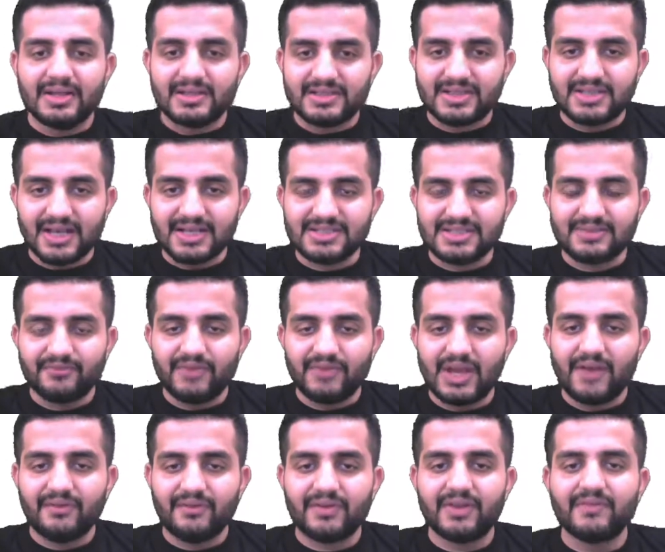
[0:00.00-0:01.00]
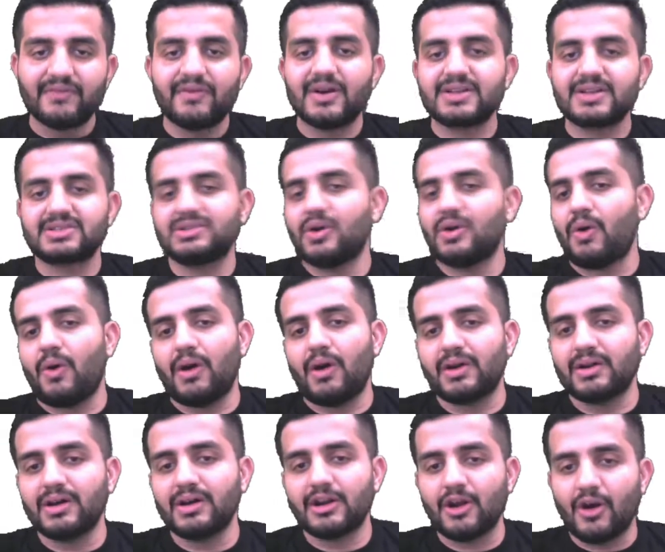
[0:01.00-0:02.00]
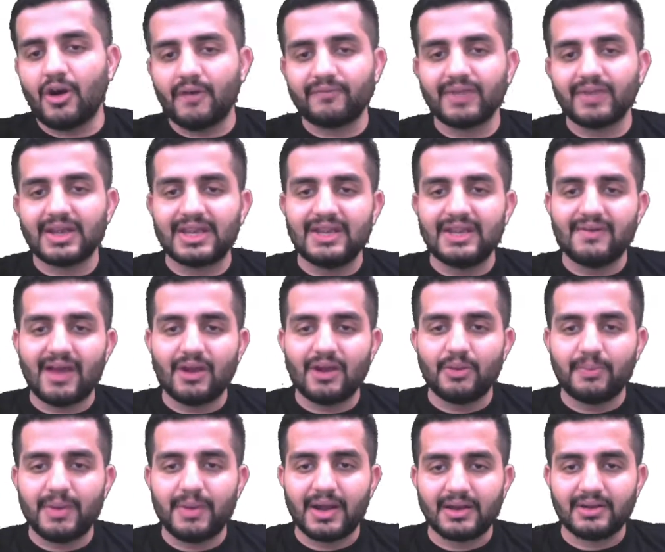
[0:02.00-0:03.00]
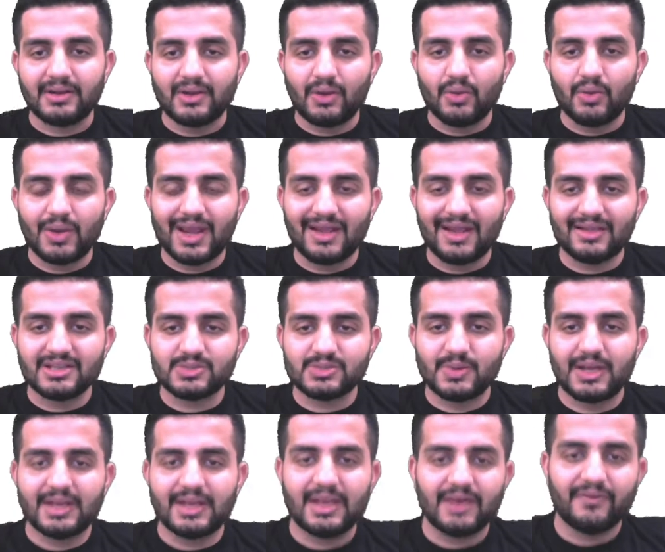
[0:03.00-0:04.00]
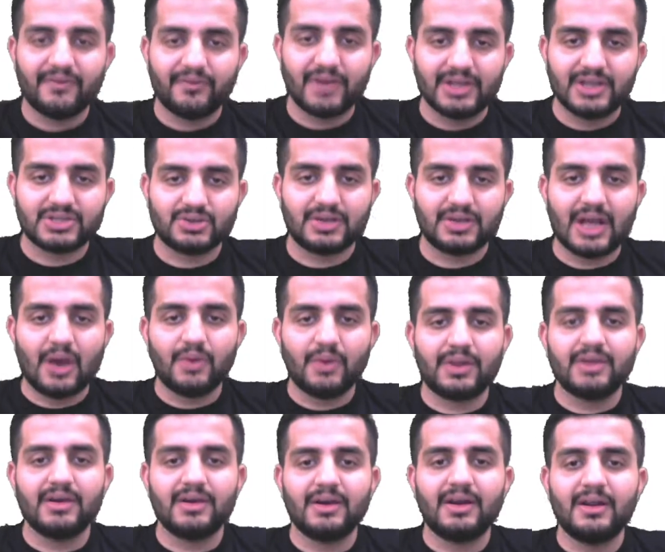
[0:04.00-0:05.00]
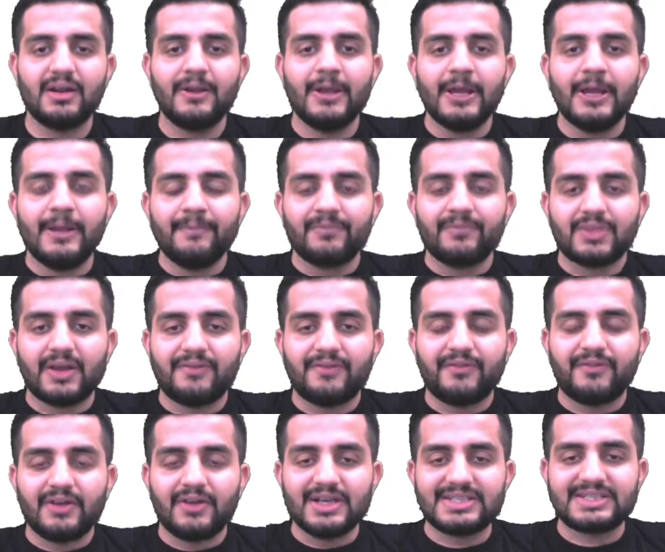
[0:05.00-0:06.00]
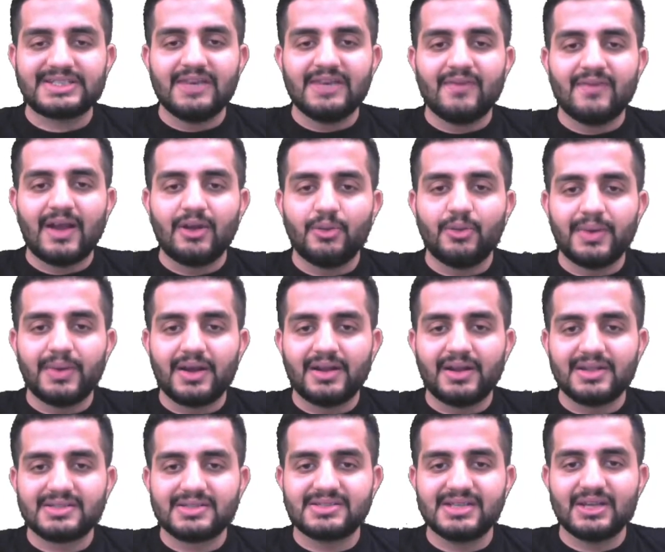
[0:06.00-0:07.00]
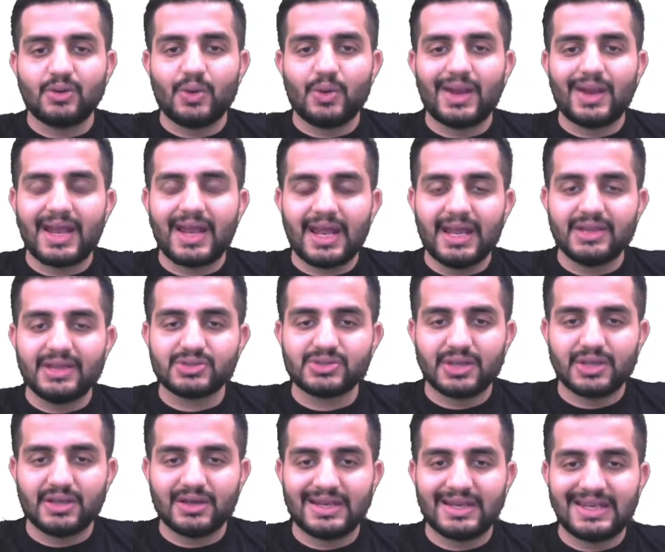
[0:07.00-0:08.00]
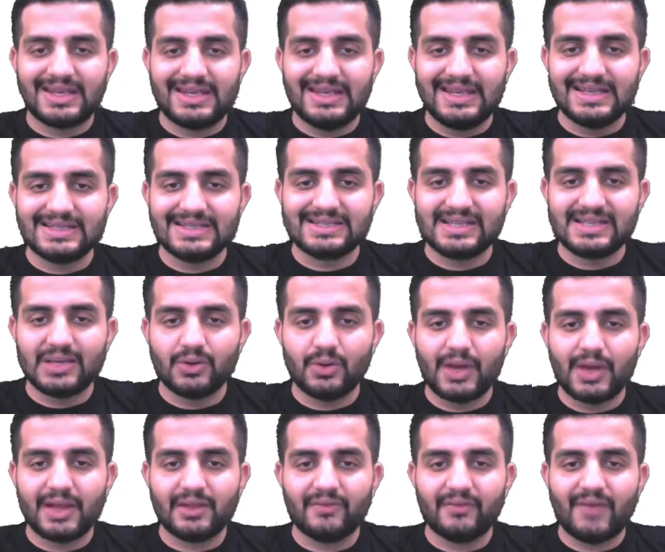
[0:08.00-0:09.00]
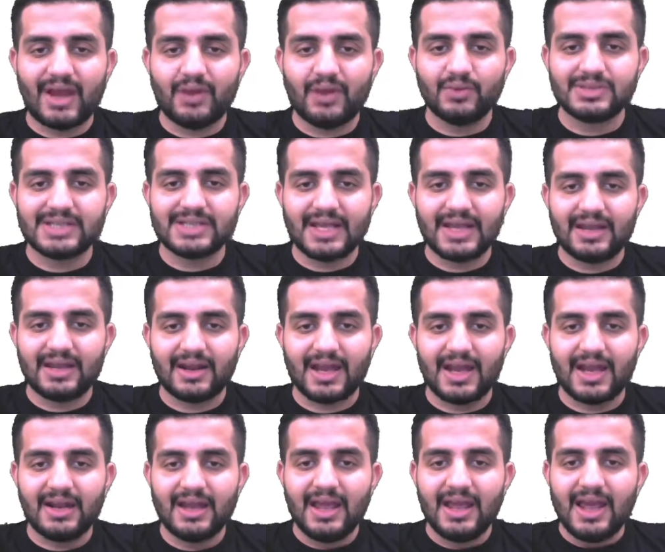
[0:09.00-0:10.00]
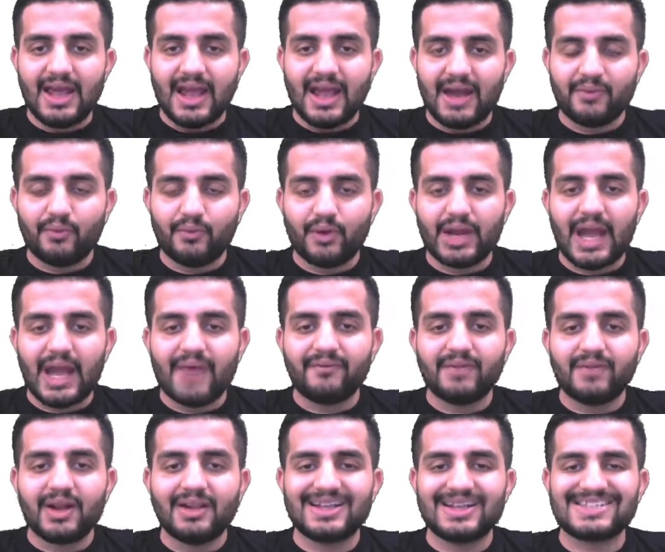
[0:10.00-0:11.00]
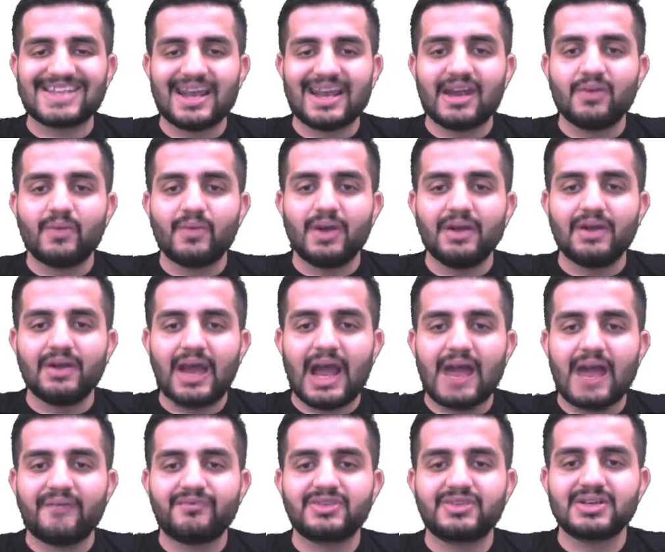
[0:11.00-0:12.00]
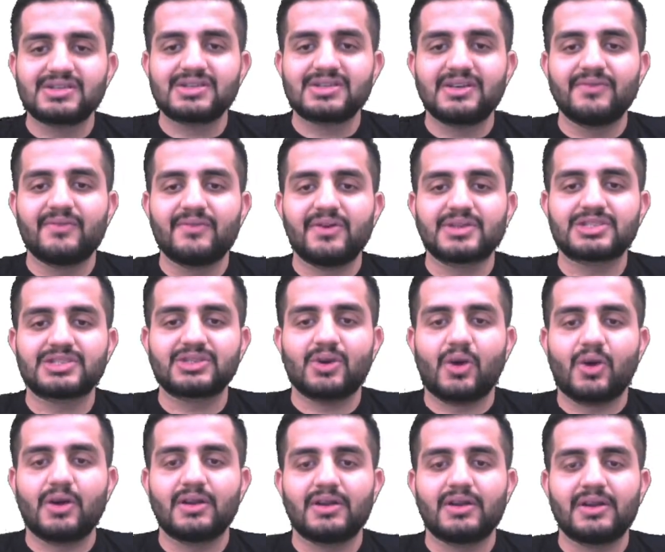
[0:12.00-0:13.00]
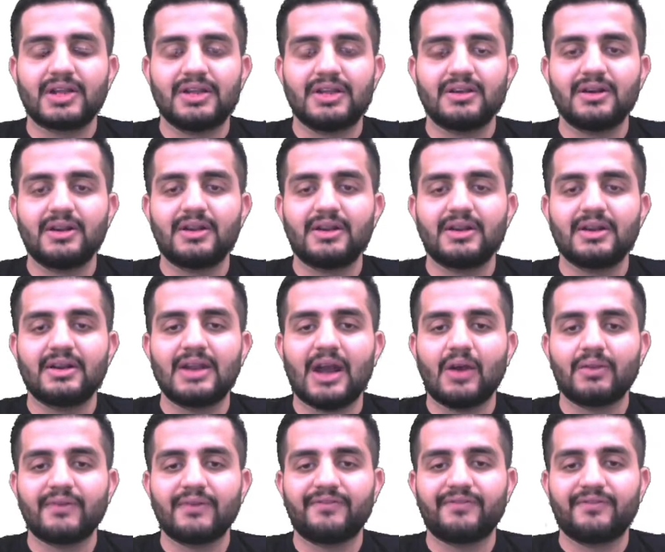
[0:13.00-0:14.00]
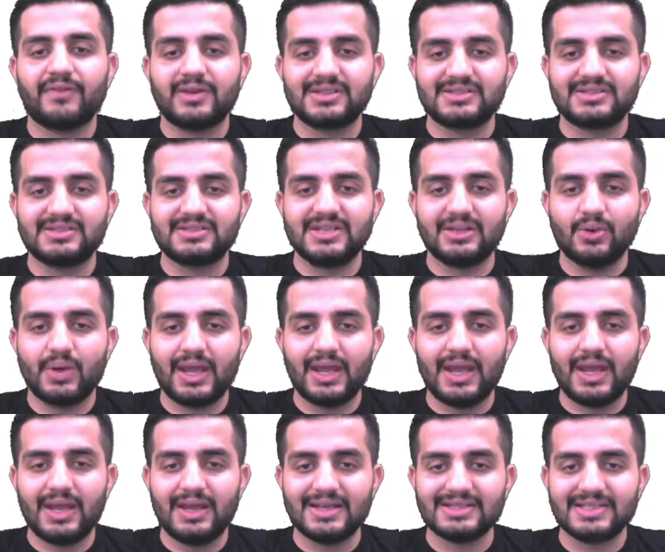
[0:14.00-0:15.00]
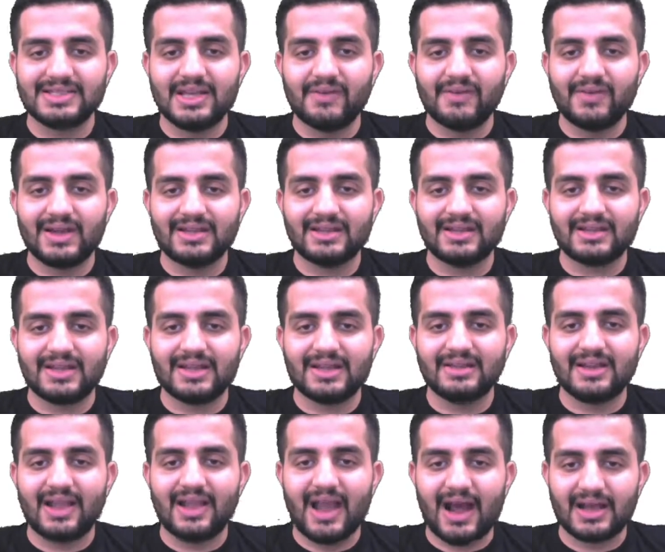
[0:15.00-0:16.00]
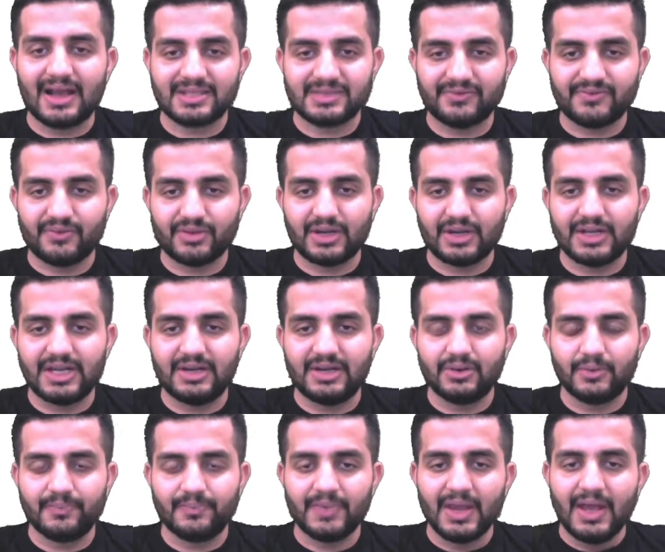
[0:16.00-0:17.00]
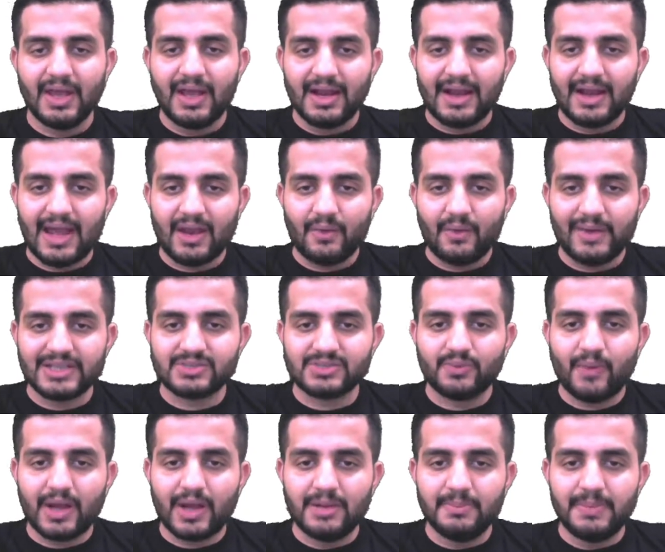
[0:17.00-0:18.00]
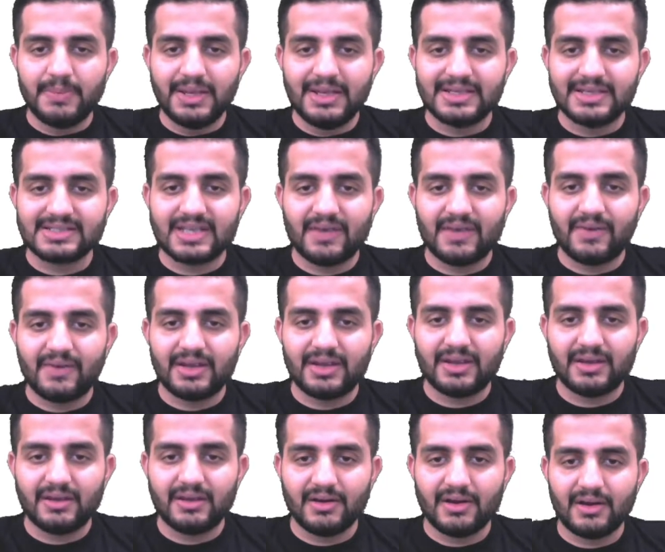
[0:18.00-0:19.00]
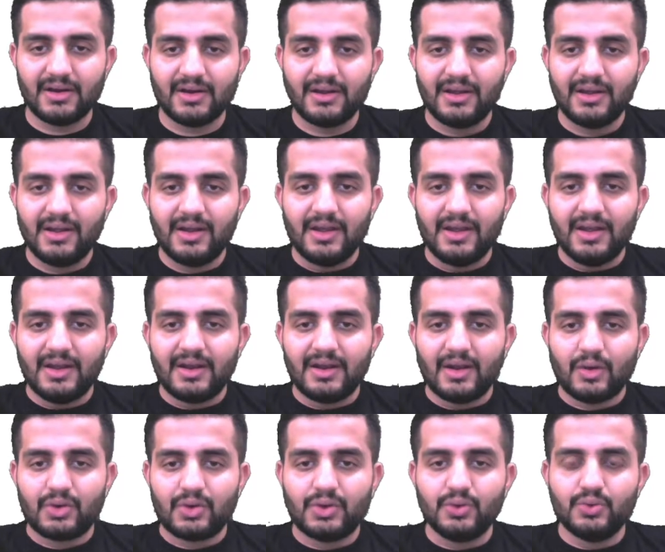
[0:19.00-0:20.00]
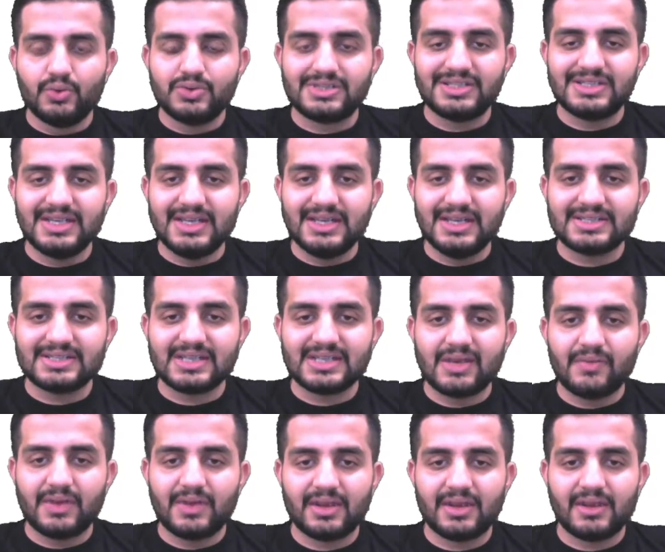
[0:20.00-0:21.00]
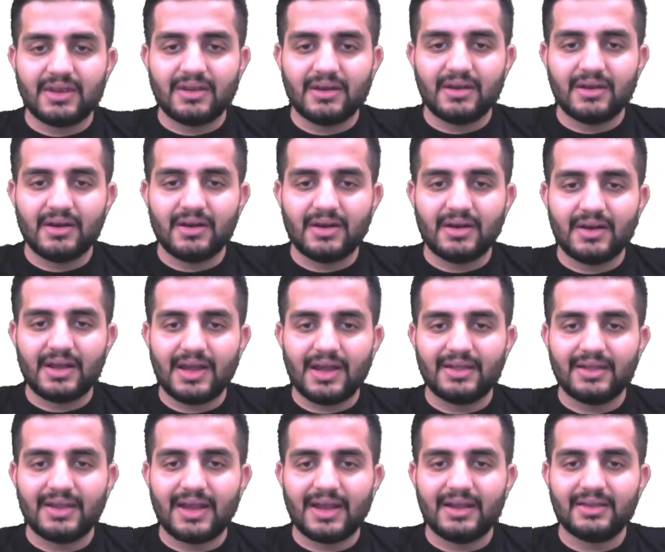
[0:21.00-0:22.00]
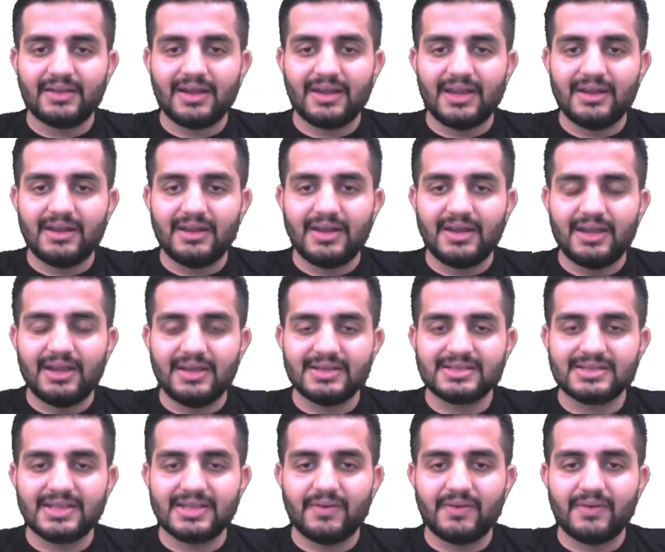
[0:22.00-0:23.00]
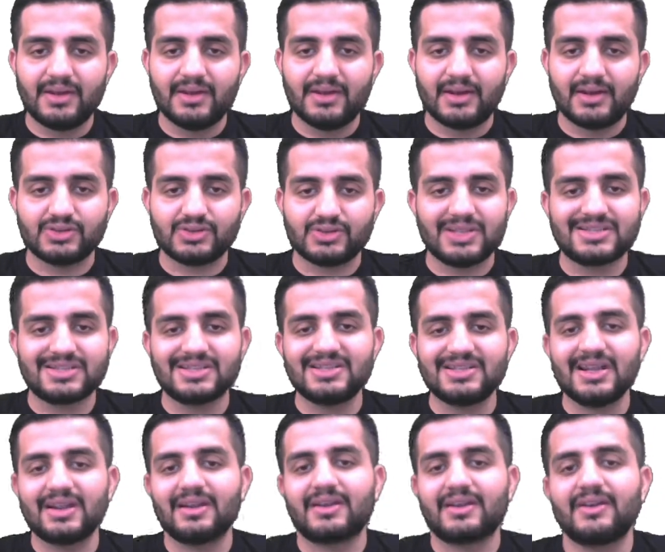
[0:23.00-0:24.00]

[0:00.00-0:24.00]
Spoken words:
Just we have reversed the order of the key value pair. Now look at this very carefully. So now here the first key value pair is 0 and A. So here key is 0 and the value is A, right? And what I have done in the second one, I have just reversed the order. Here now the first 0A is given in the last for the D2. Likewise 1B is given here. Now 2C is given here and then 3D is given here. So it's just like a